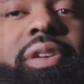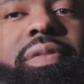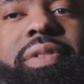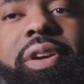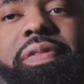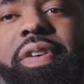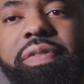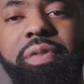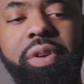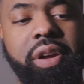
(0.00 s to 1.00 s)
30,
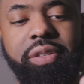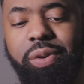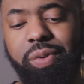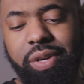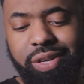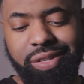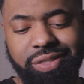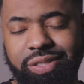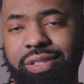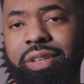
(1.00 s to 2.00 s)
35 $40. It
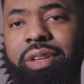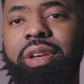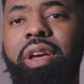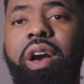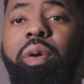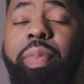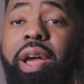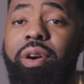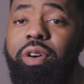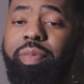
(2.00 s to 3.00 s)
was on
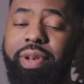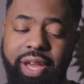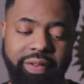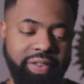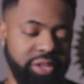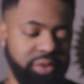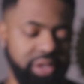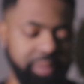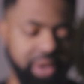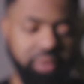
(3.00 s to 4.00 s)
back order, but now I feel like you can
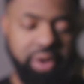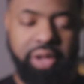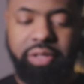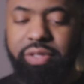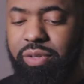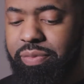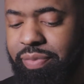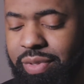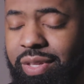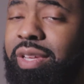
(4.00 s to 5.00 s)
get them anywhere now. So
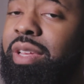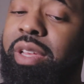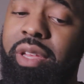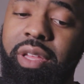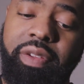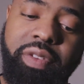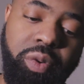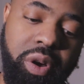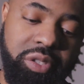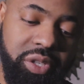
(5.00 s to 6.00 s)
if you
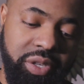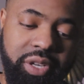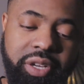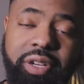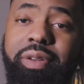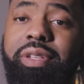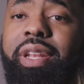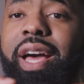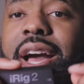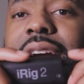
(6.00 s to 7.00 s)
want your um, your
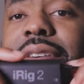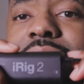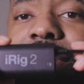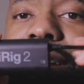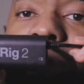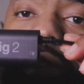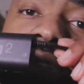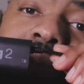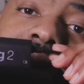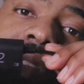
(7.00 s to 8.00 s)
live to sound
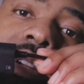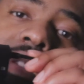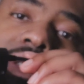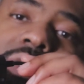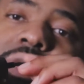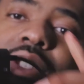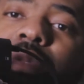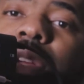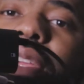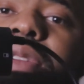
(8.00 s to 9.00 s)
crispy clear, this is what
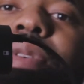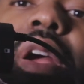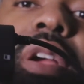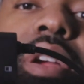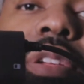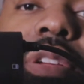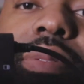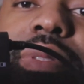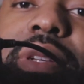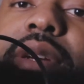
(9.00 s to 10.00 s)
you need right here, you know
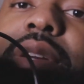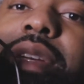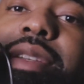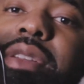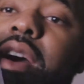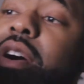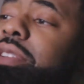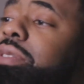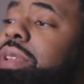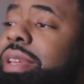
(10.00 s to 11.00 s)
what I'm saying? It's all
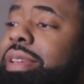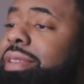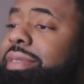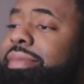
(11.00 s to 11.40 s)
you need.